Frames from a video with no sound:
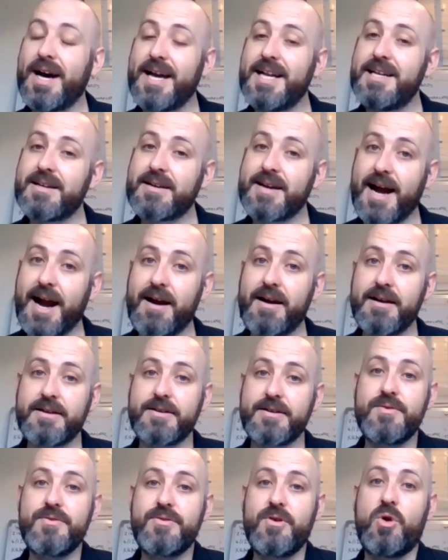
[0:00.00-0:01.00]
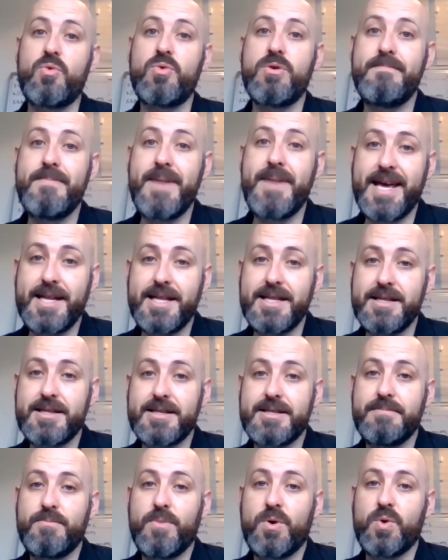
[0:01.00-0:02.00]
while your characters remain
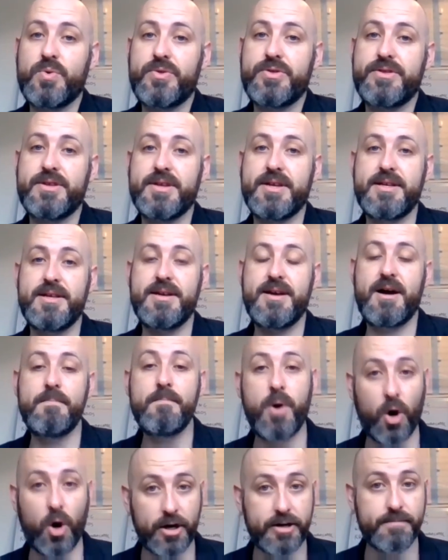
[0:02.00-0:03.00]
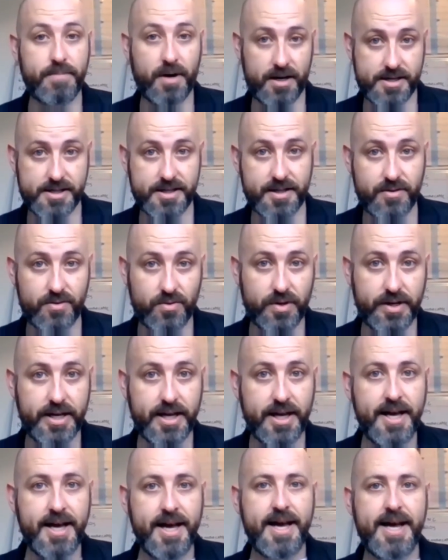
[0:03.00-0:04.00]
the most important part of the
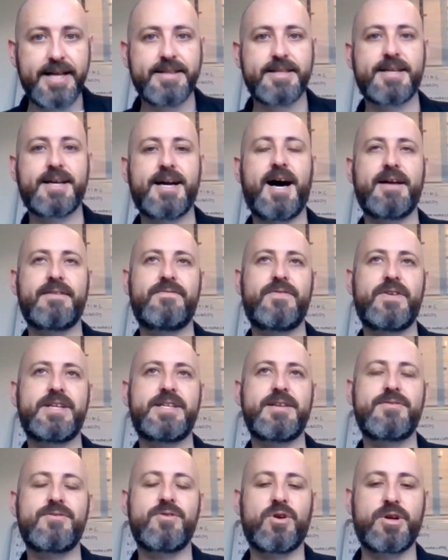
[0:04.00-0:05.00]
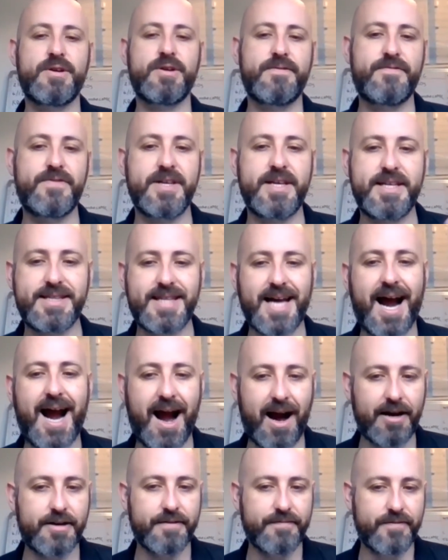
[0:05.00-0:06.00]
story, the conflict is sort of the
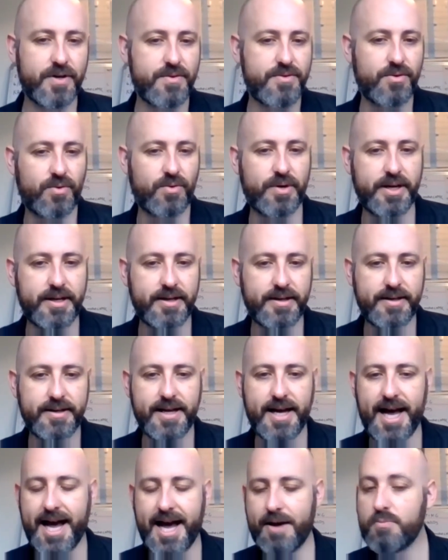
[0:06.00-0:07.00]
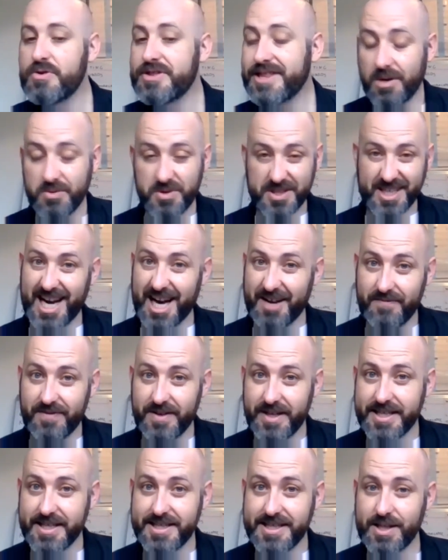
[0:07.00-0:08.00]
heart of your story. Without
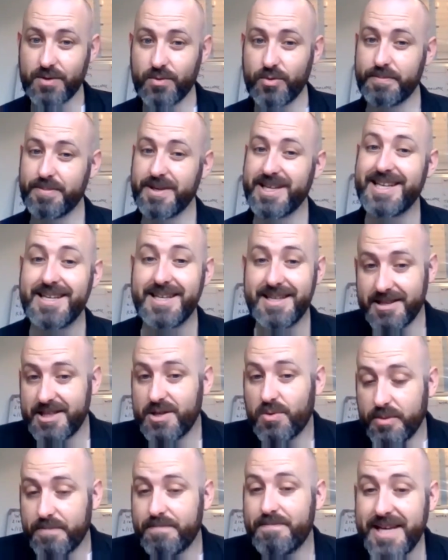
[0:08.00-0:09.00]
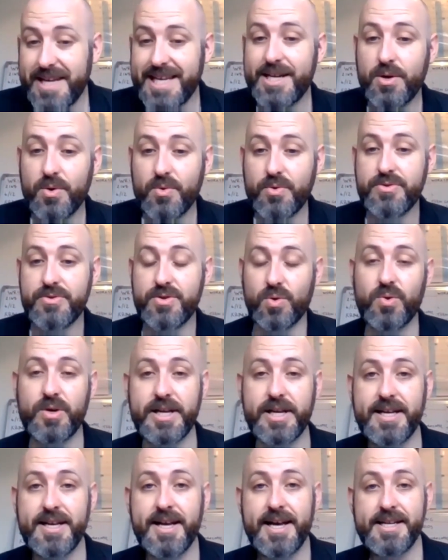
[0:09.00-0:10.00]
conflict, there would be no
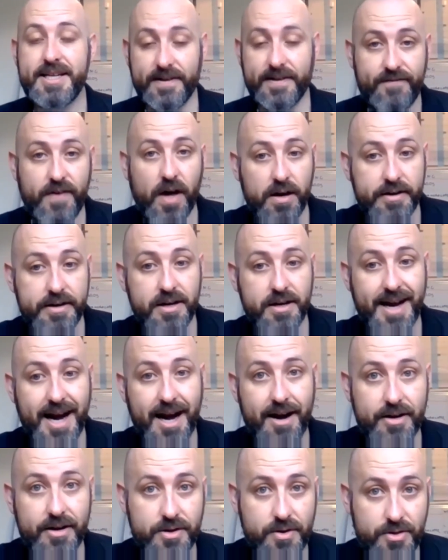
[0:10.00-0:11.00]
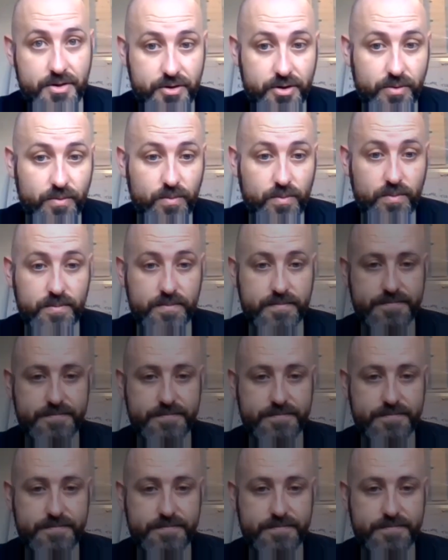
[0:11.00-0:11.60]
story to follow your characters through.